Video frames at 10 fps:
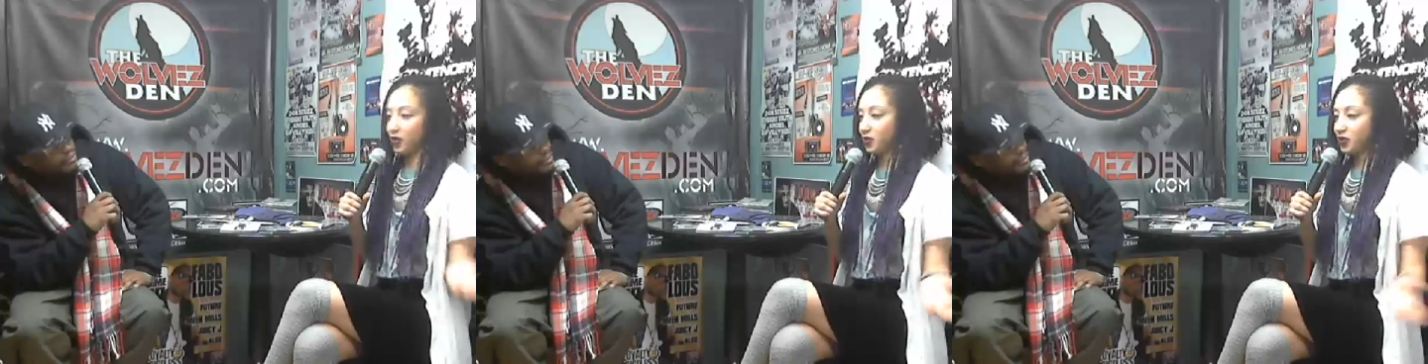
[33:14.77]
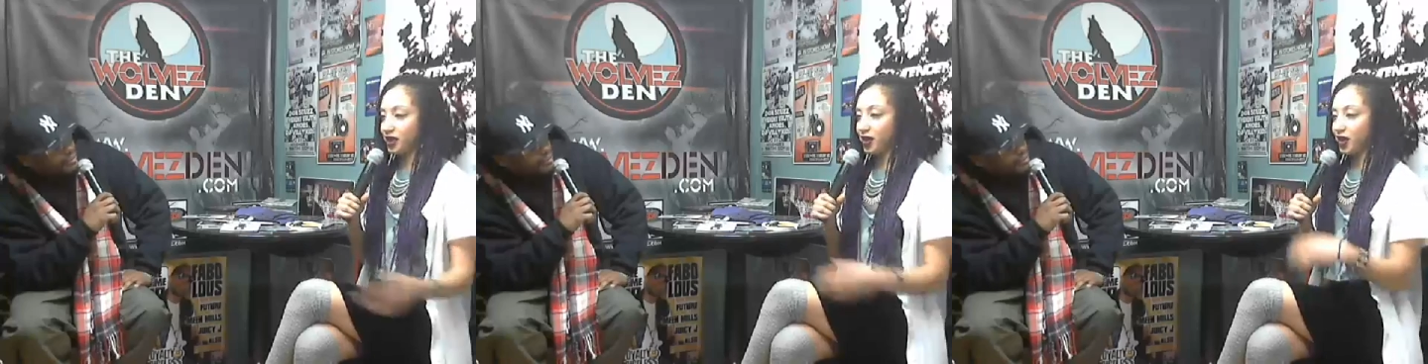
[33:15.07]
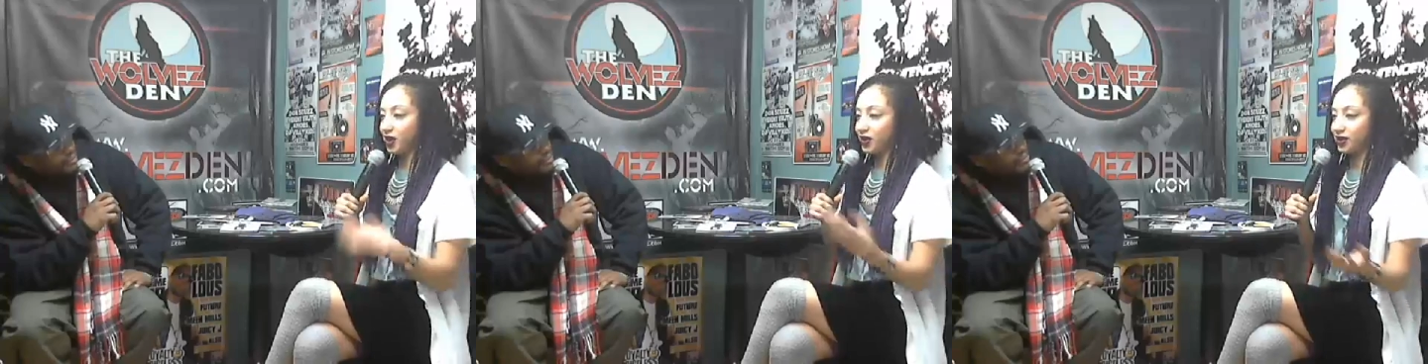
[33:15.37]
know who they
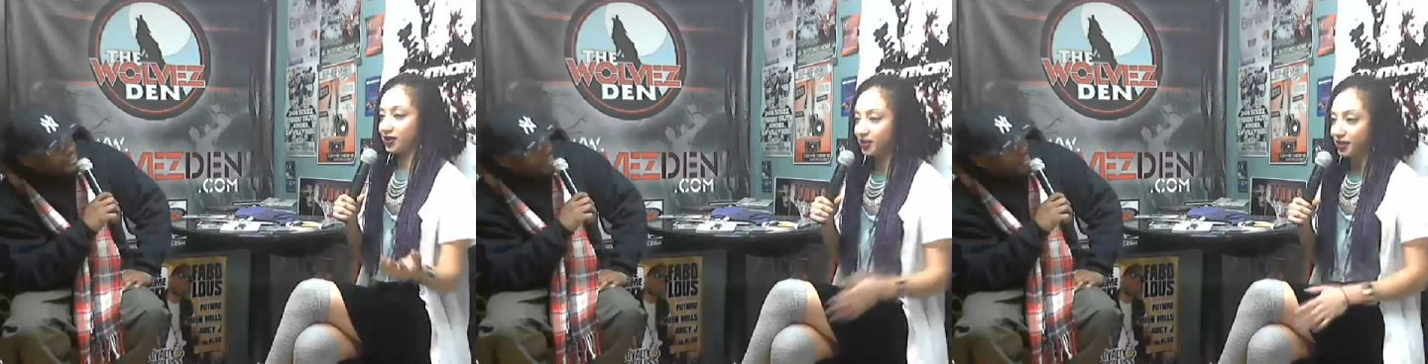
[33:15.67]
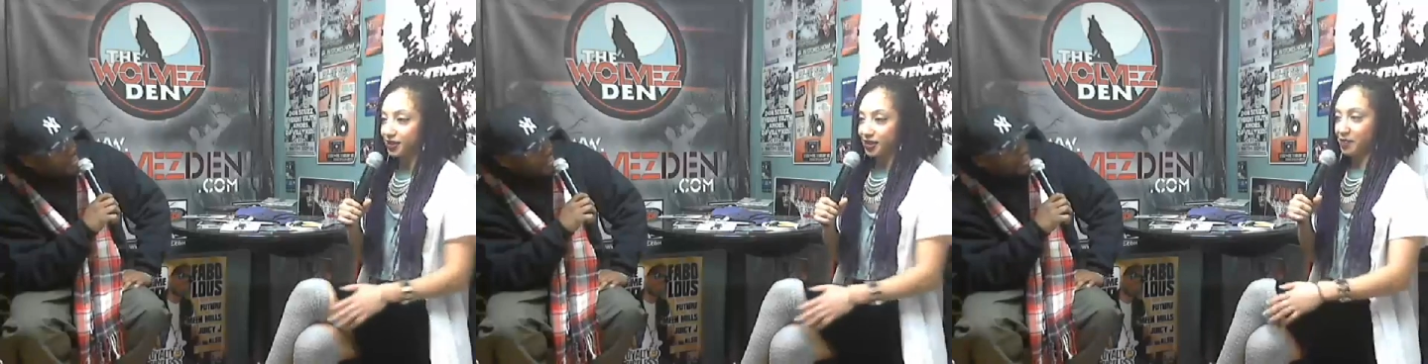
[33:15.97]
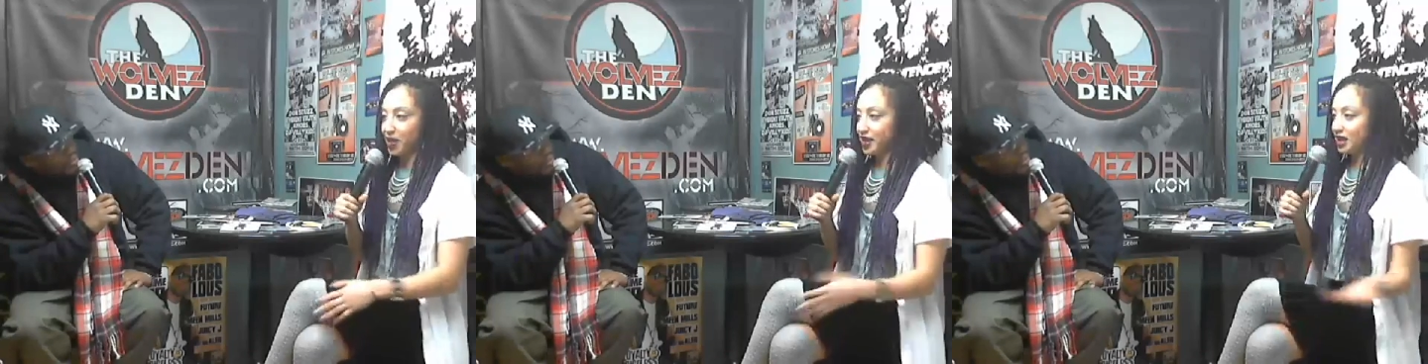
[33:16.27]
are, and
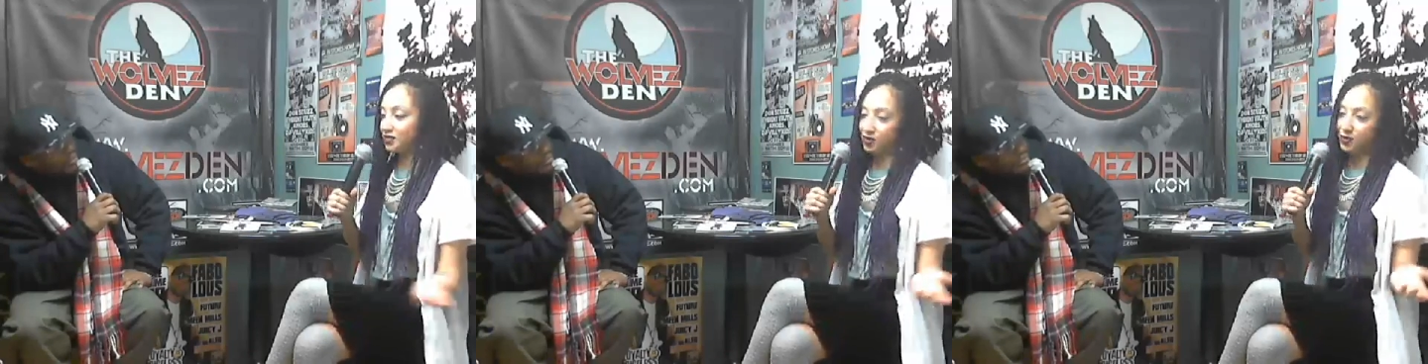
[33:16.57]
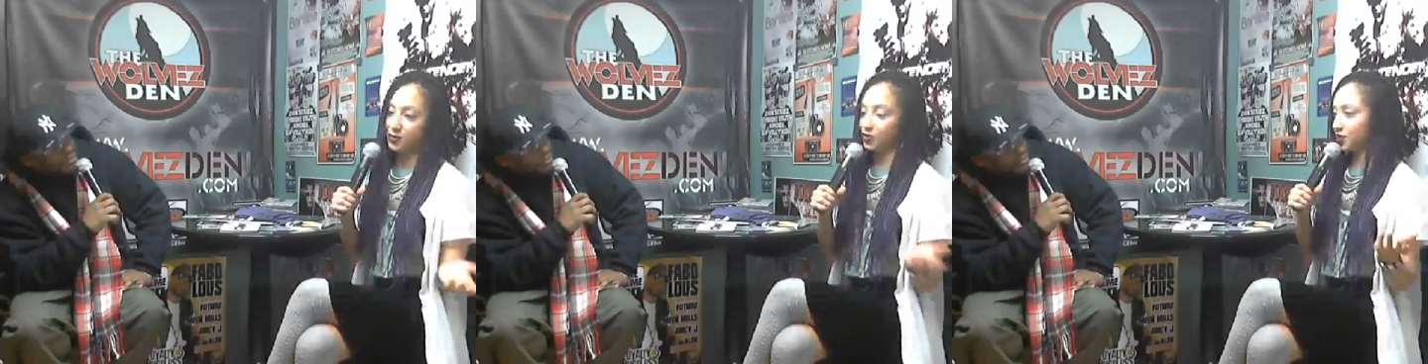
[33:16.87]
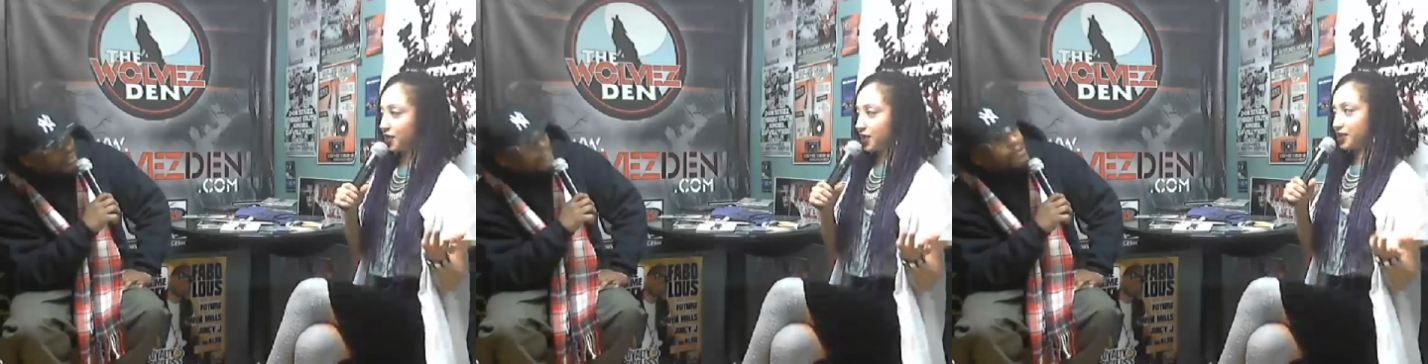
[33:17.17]
it might not even be music
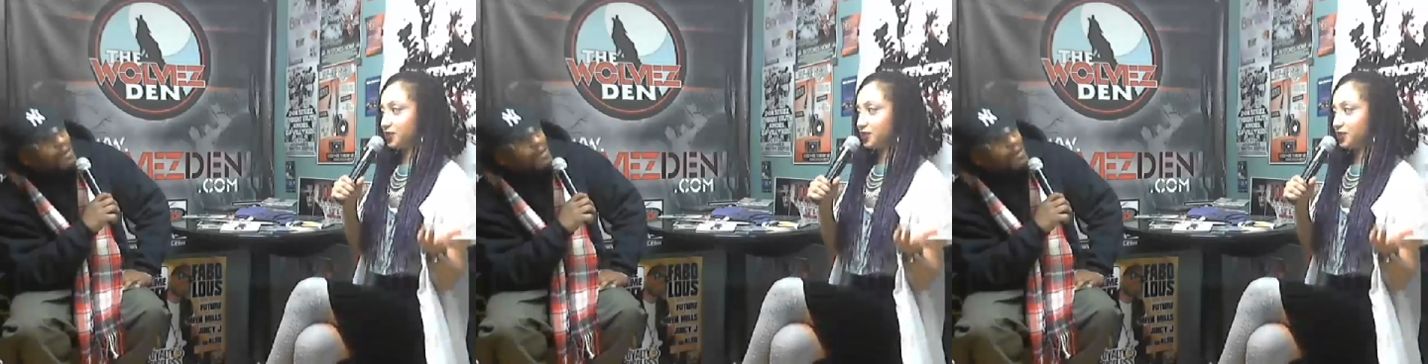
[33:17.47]
related.